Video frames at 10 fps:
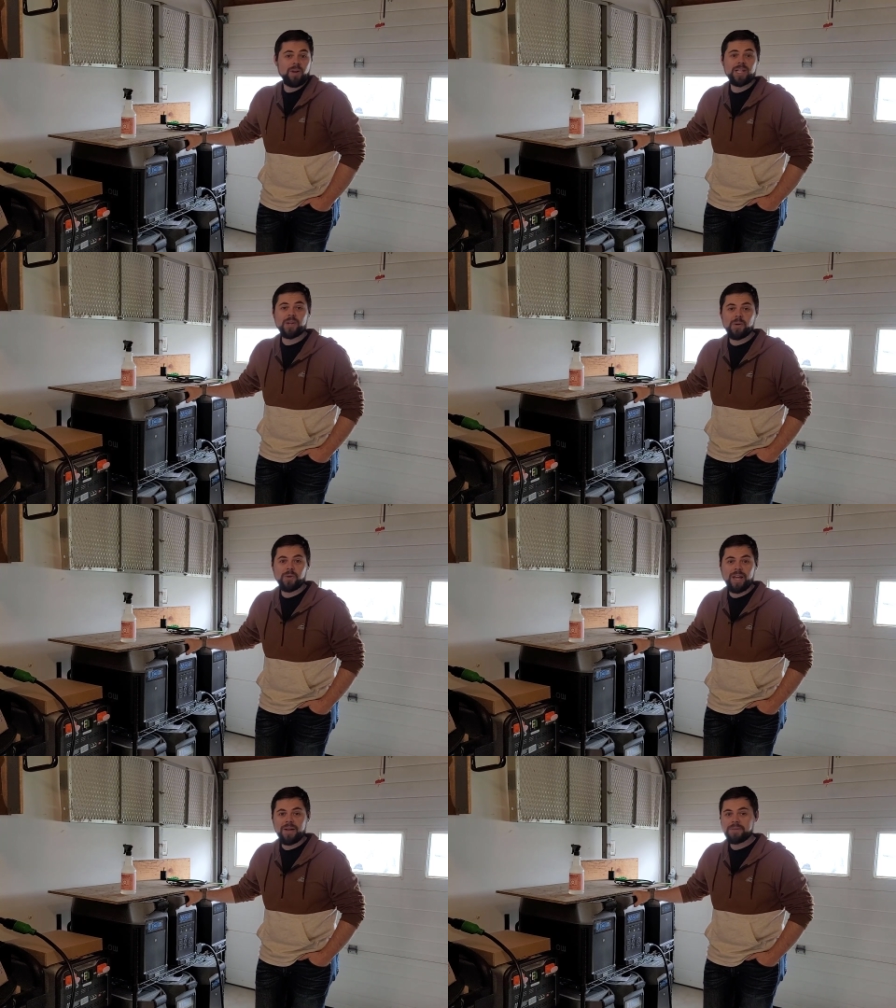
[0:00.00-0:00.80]
running the whole
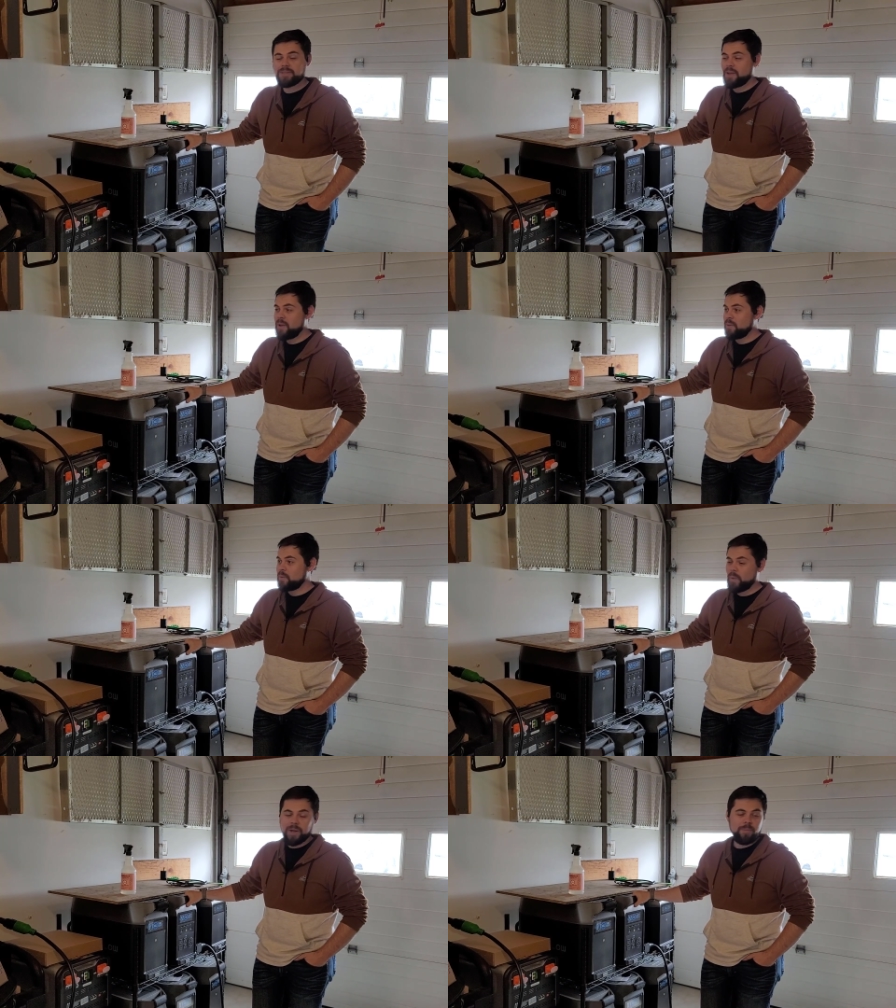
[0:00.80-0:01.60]
house, the
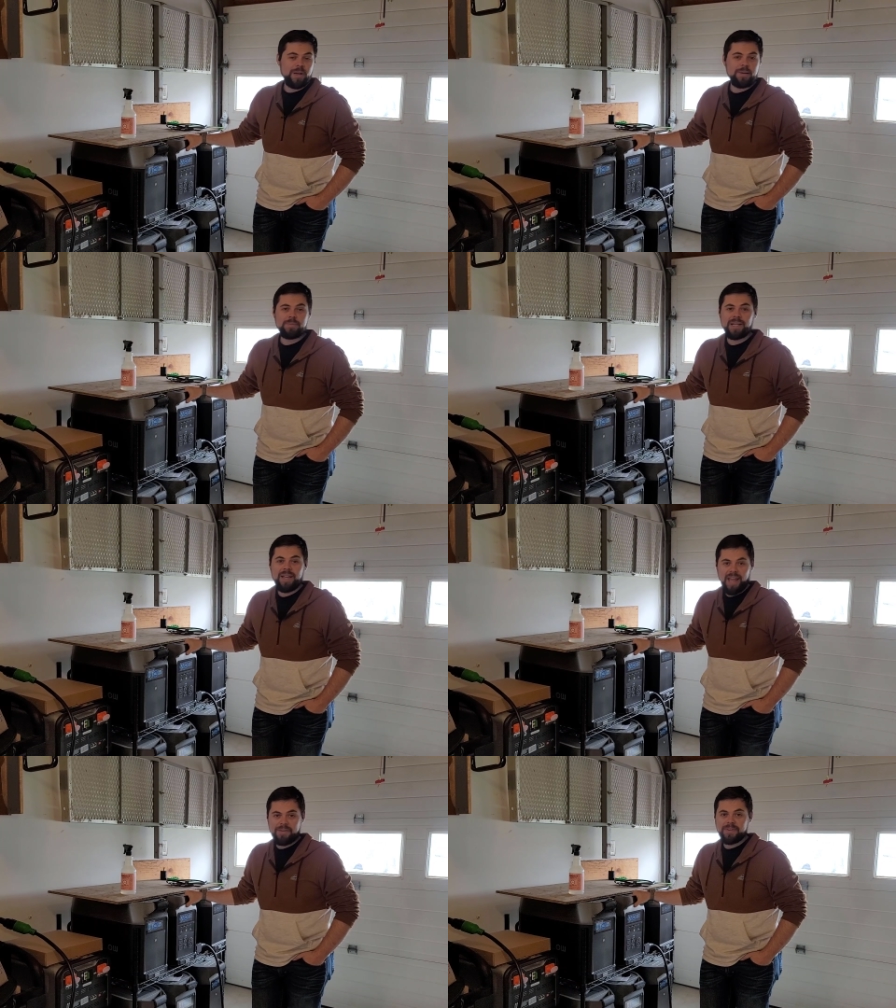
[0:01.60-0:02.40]
well pump,
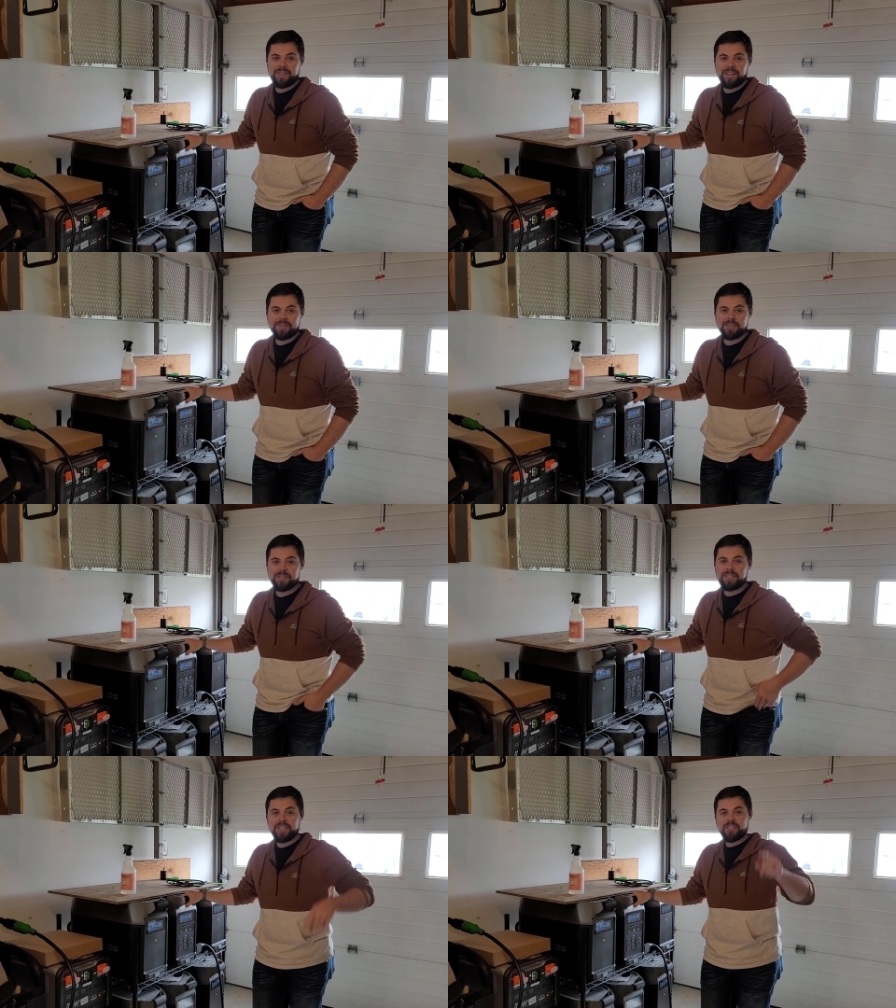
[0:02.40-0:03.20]
everything. So
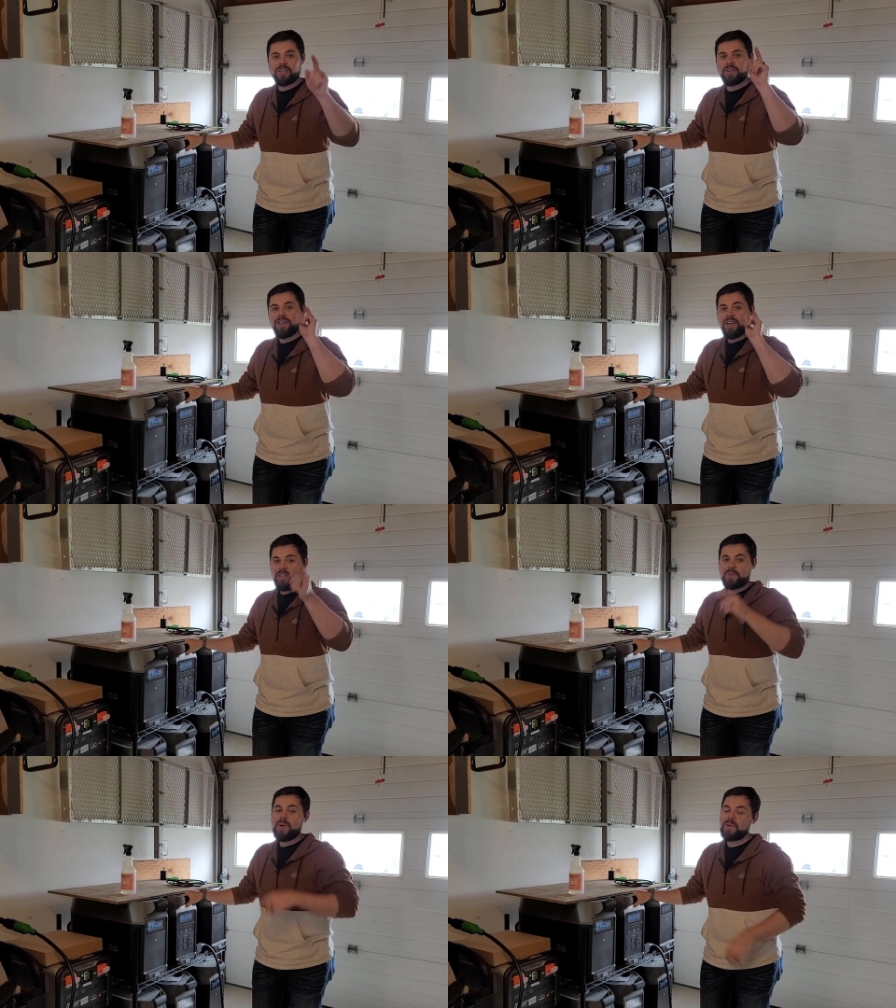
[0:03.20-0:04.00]
stay tuned.
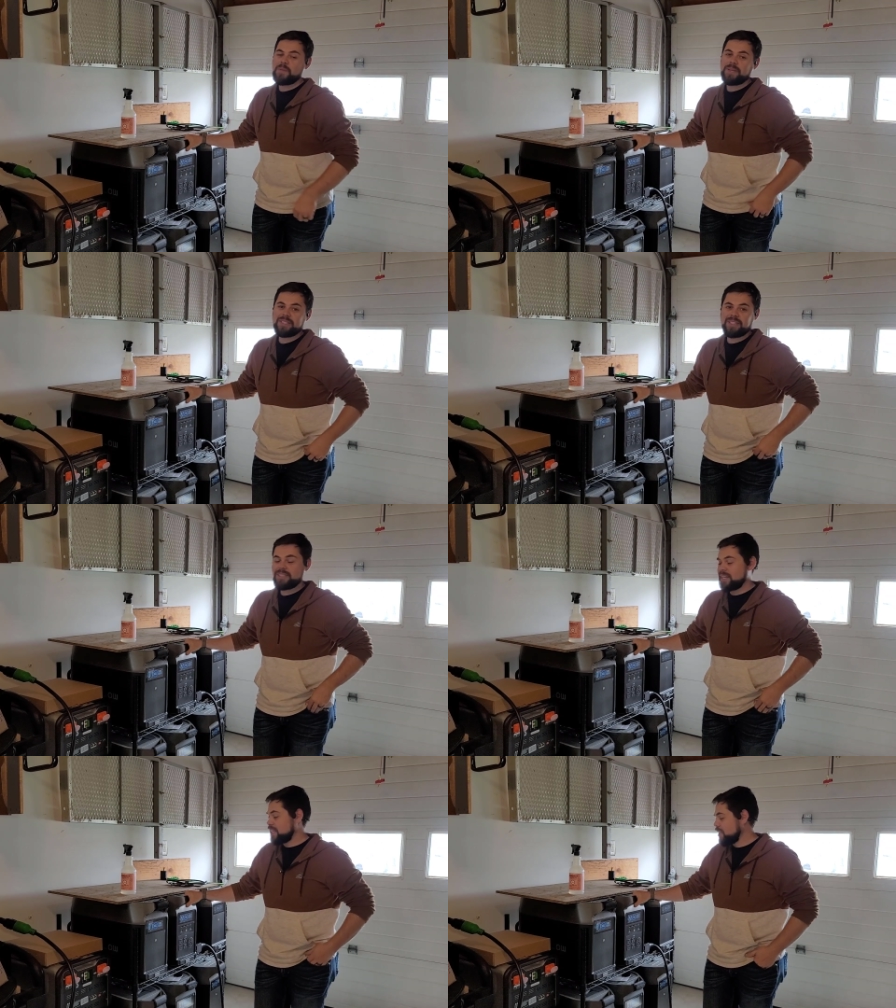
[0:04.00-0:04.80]
You won't want to miss this
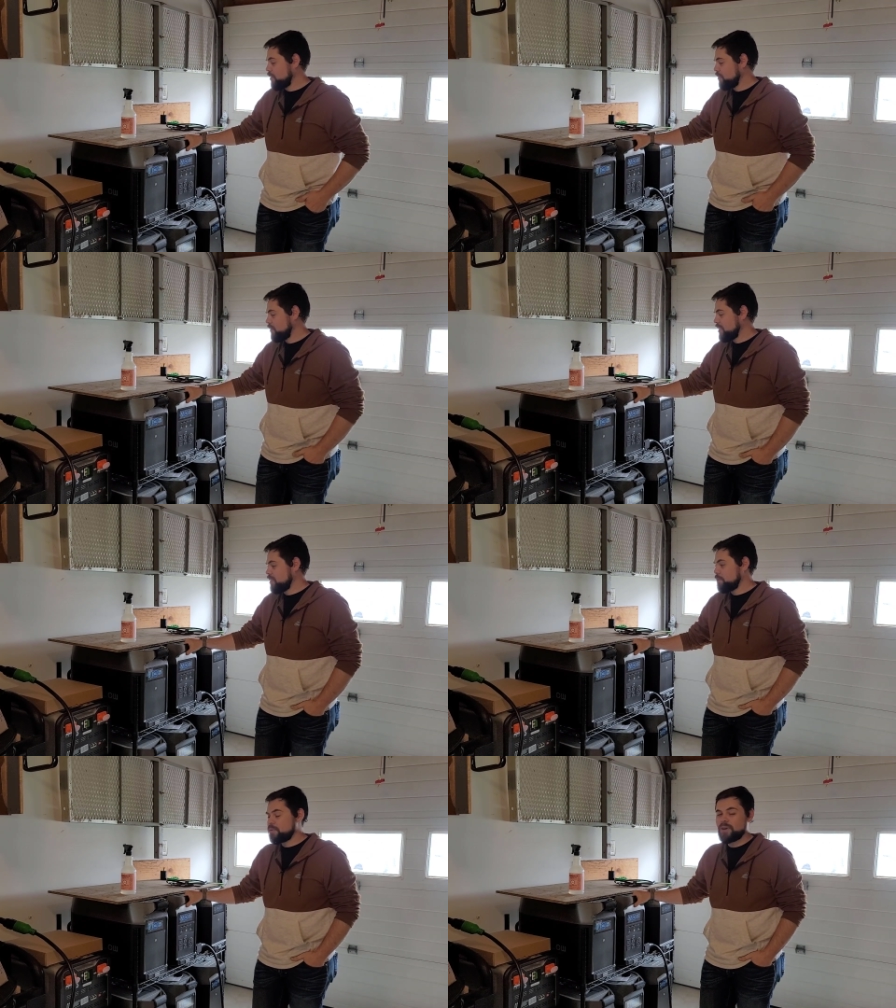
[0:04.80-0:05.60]
on the EcoFlow
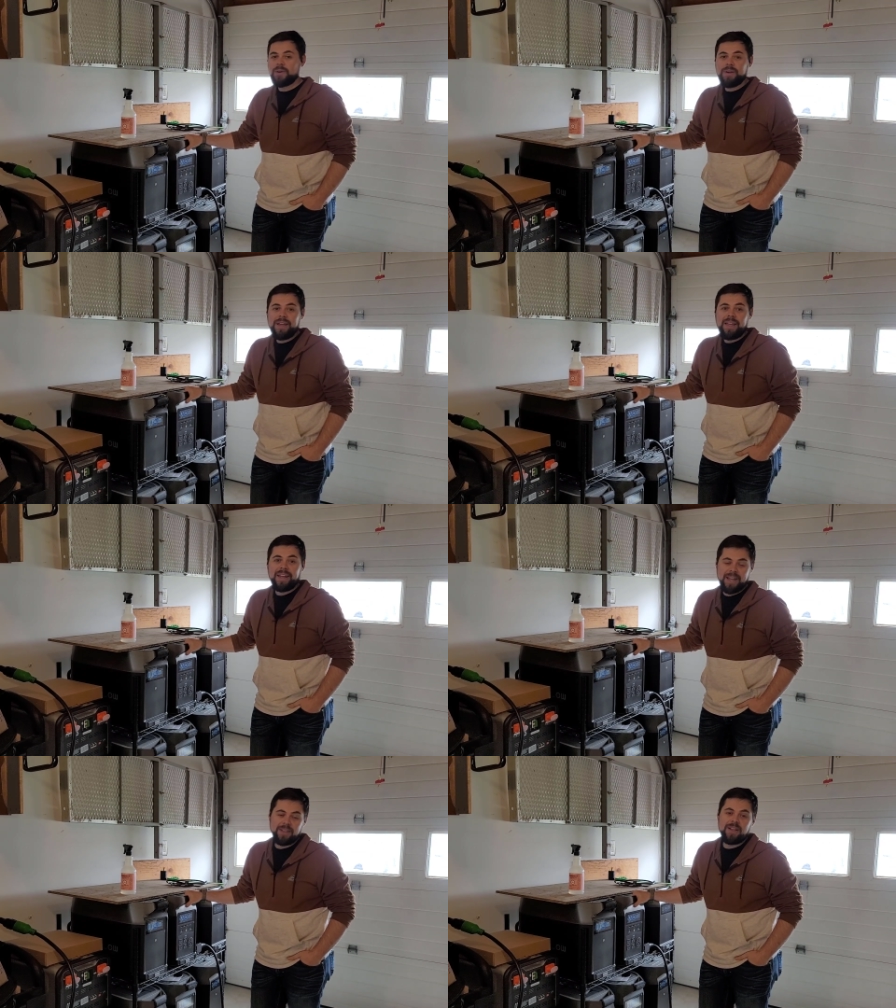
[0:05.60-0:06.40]
Delta Pro and
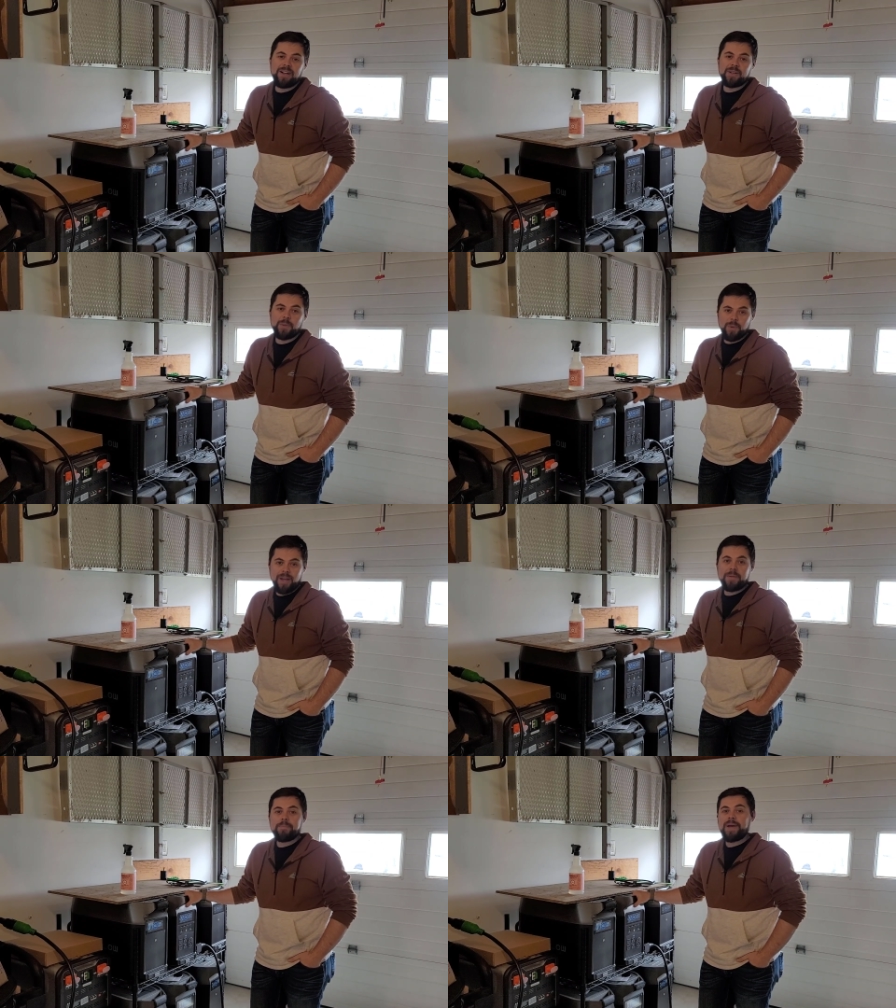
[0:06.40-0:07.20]
how long it'll
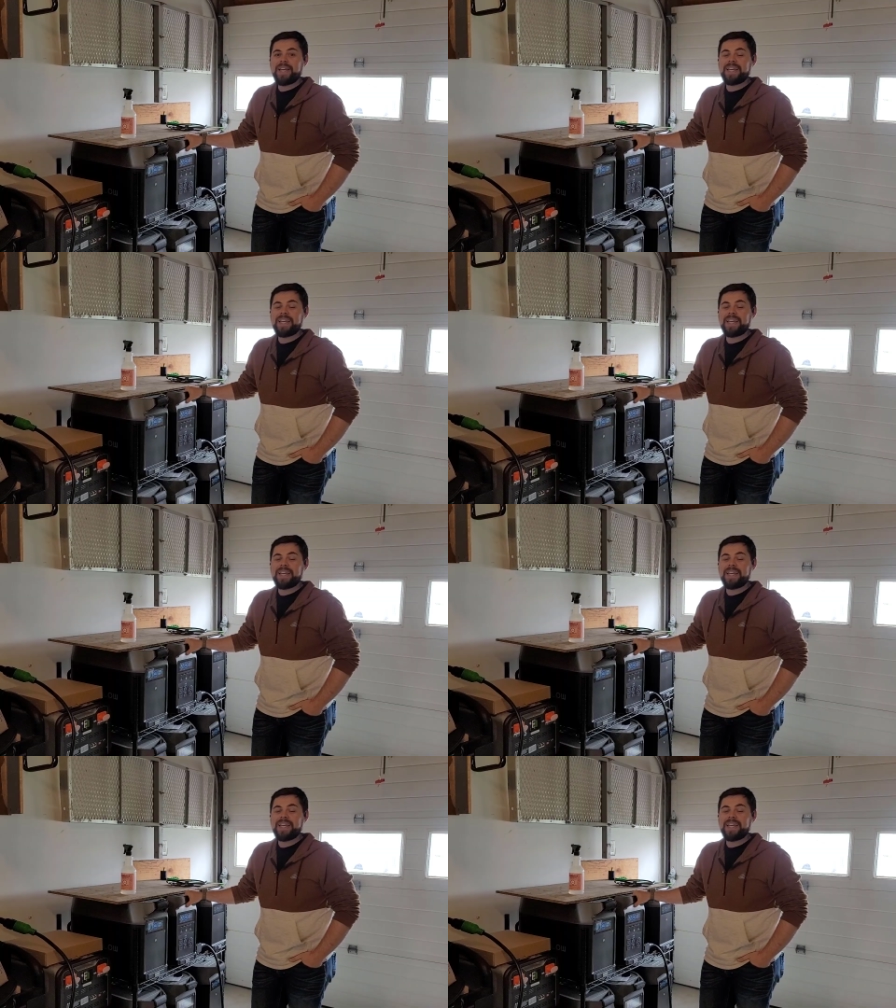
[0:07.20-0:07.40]
run my